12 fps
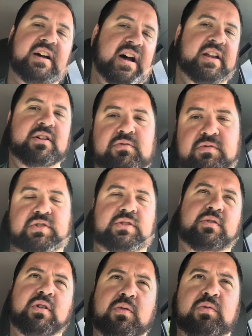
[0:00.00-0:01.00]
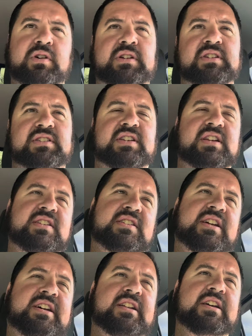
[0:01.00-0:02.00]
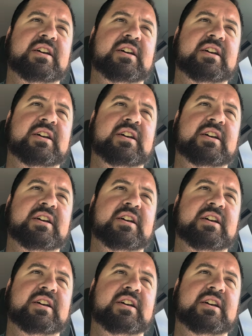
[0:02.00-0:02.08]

I don't store wood and season it,